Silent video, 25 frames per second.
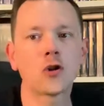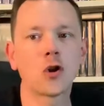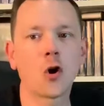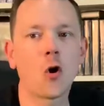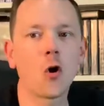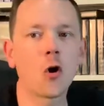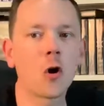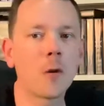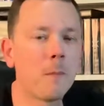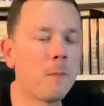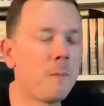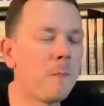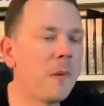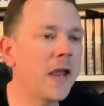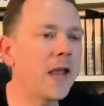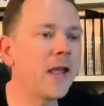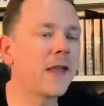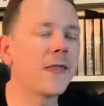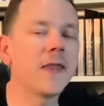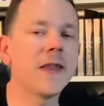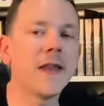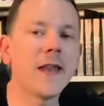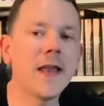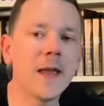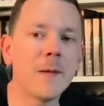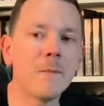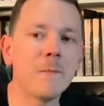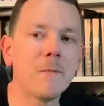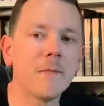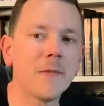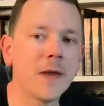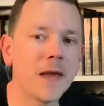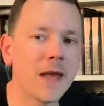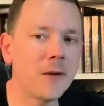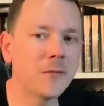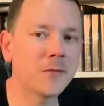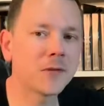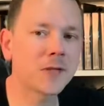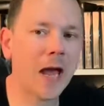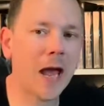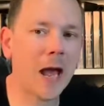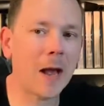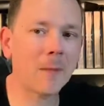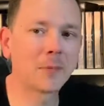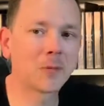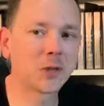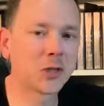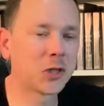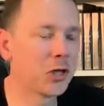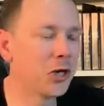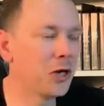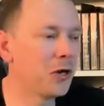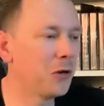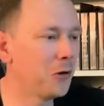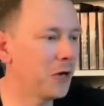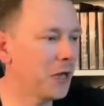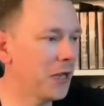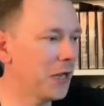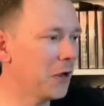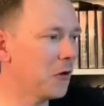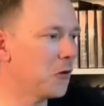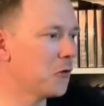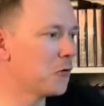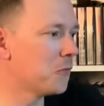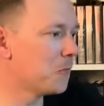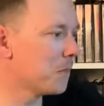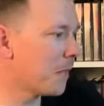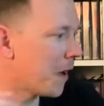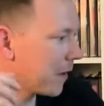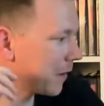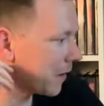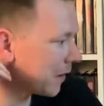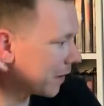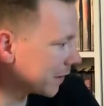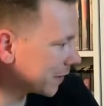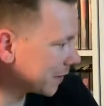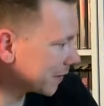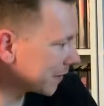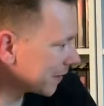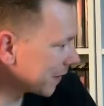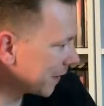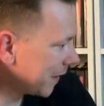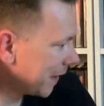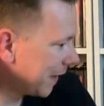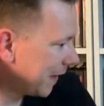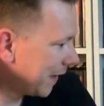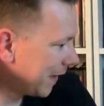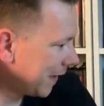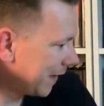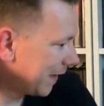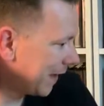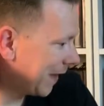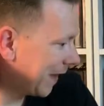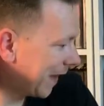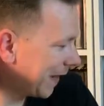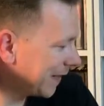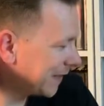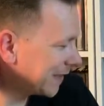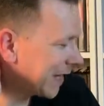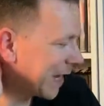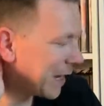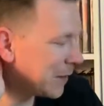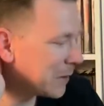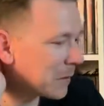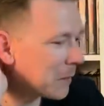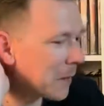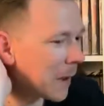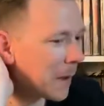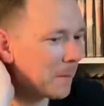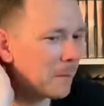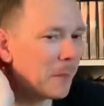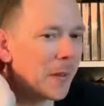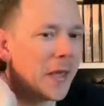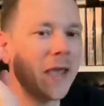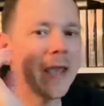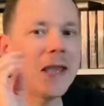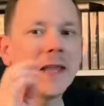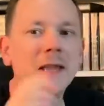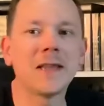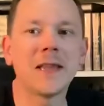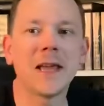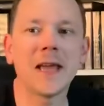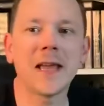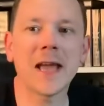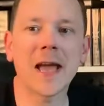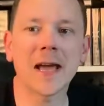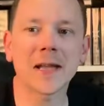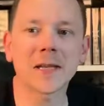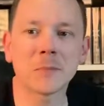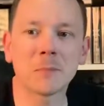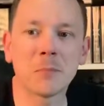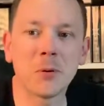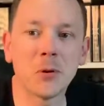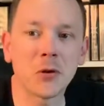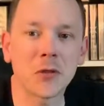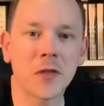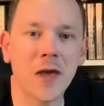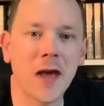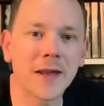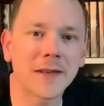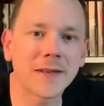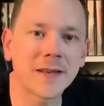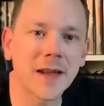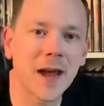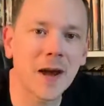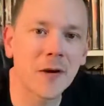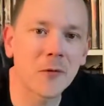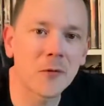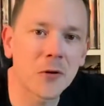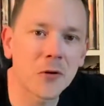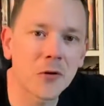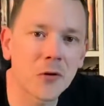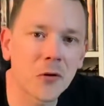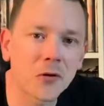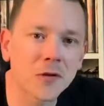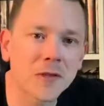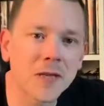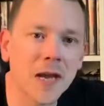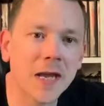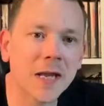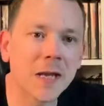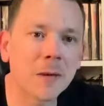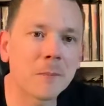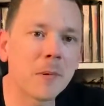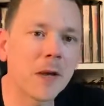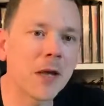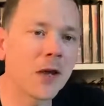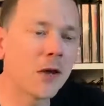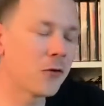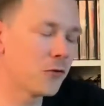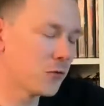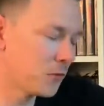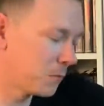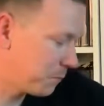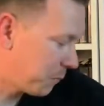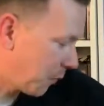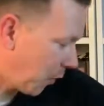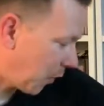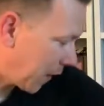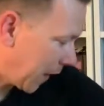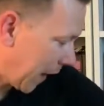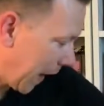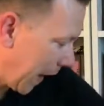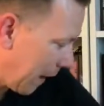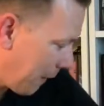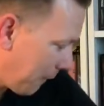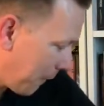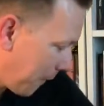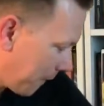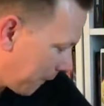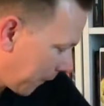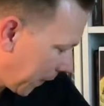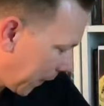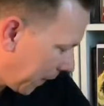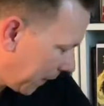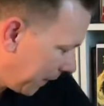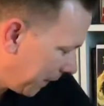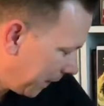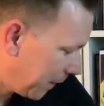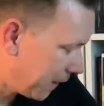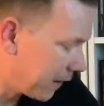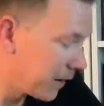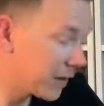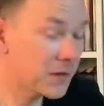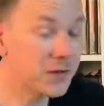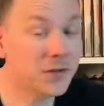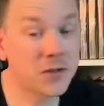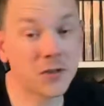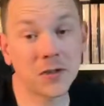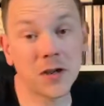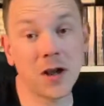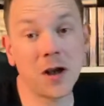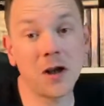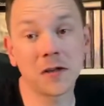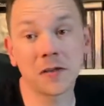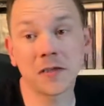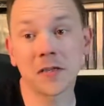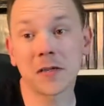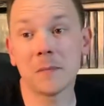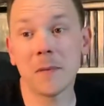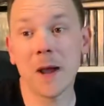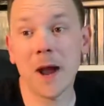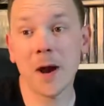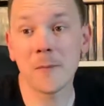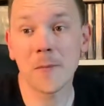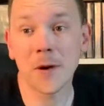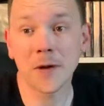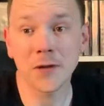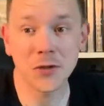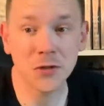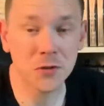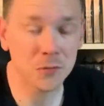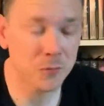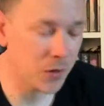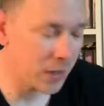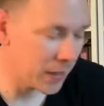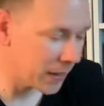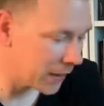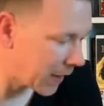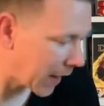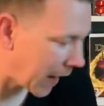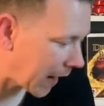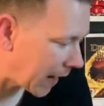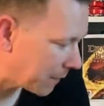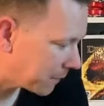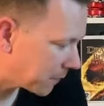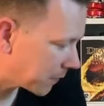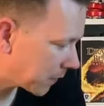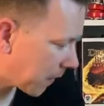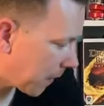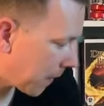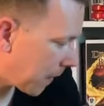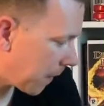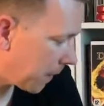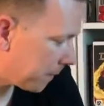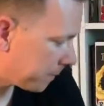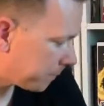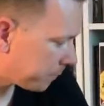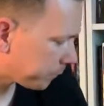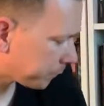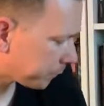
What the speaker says: dog bigger than him. It was absolutely humongous. He seemed a bit peeved that he had to put that down and not take a big huge bite out of it, because I asked him how much the Wii games are,